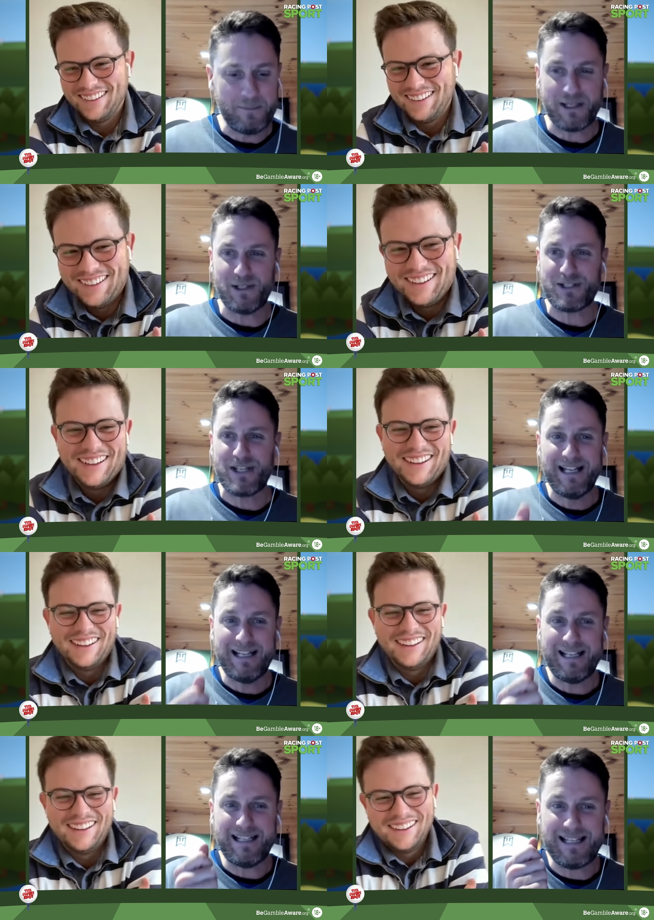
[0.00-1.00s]
Speaker 1: because
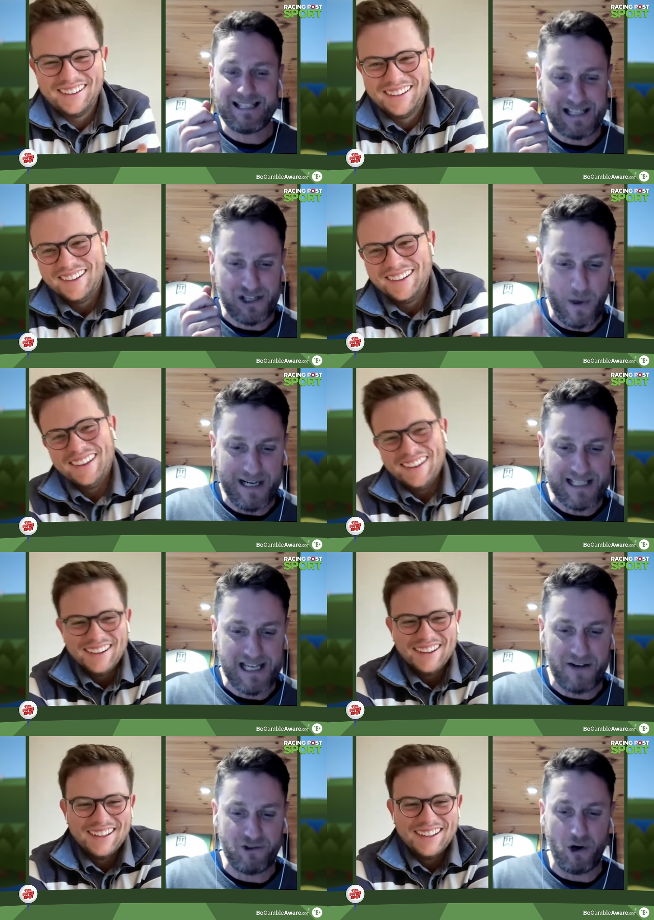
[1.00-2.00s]
this is a
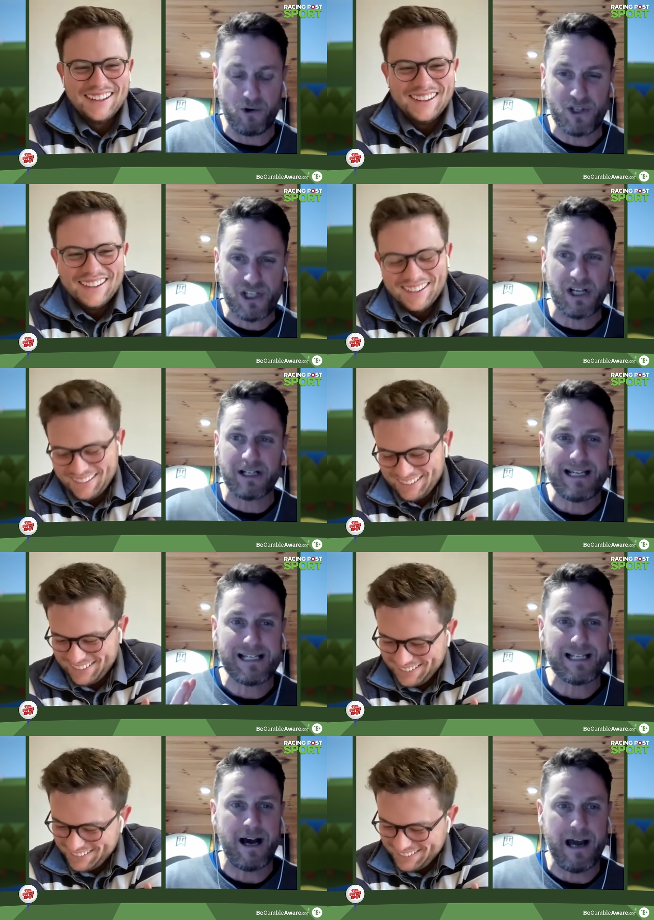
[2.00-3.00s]
twenty-seven-year-old who
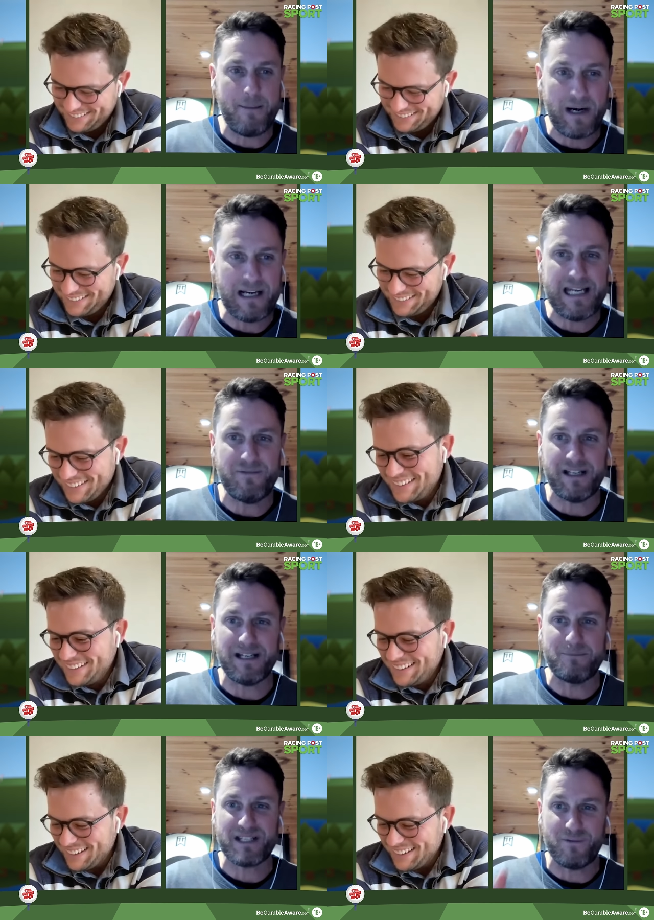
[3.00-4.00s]
suddenly started believing
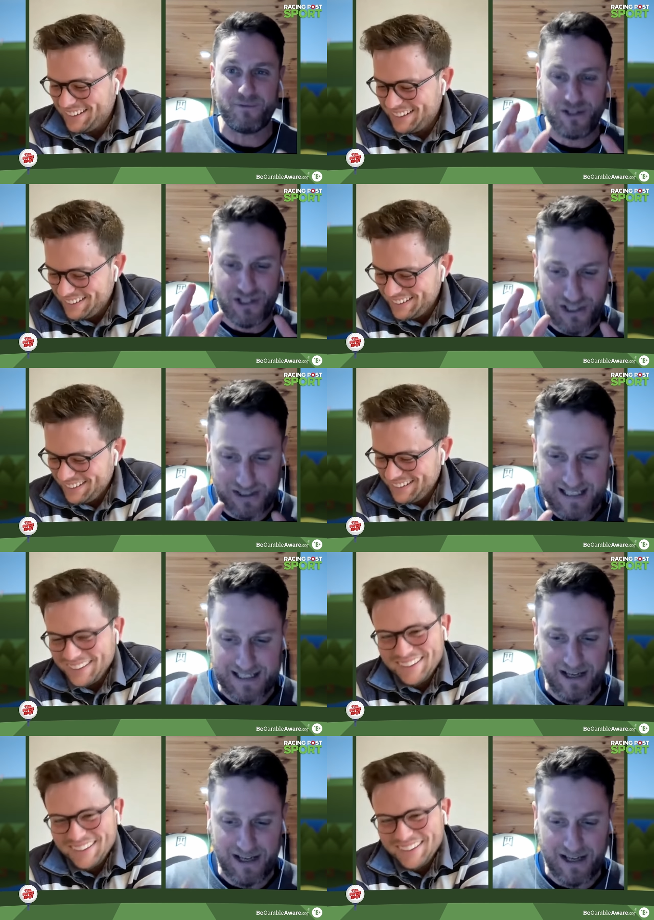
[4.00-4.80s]
in himself and suddenly